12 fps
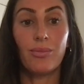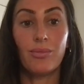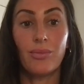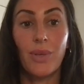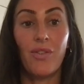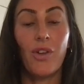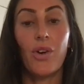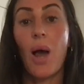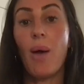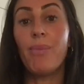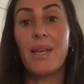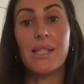if they're
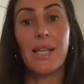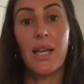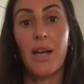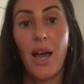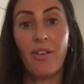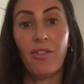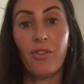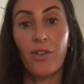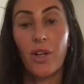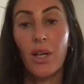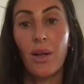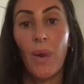not busy enough,
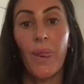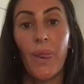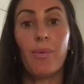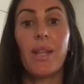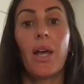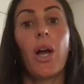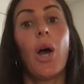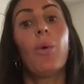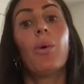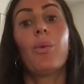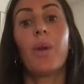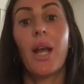they'll be like, oh,
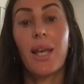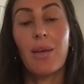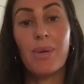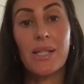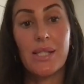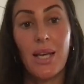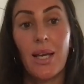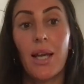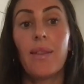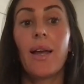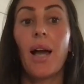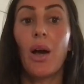well, when I get busy
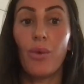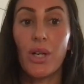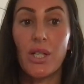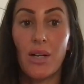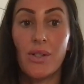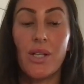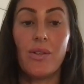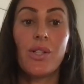again, like I'll reach out to you.